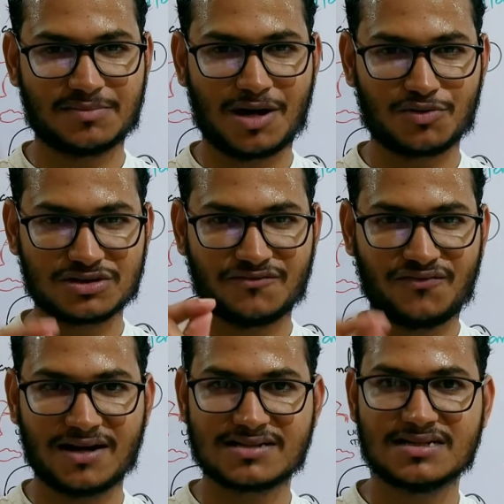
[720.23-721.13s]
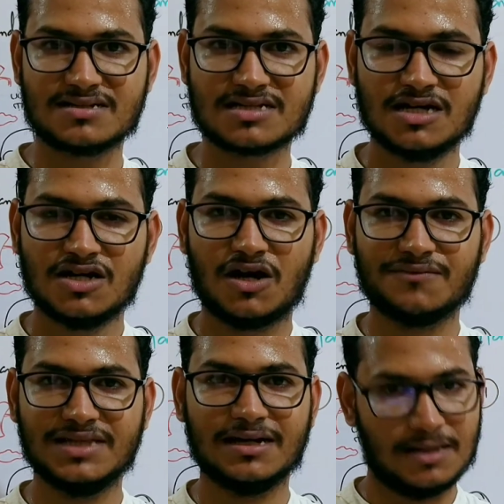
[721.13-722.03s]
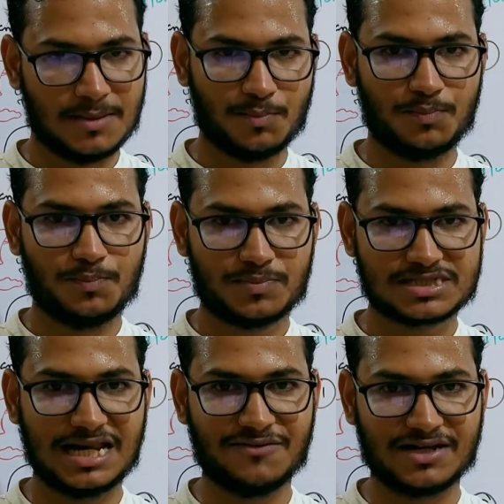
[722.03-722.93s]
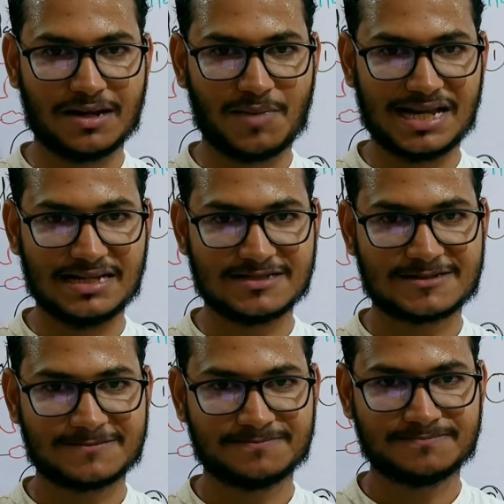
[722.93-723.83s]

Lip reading: about the functions of the salivary amylase.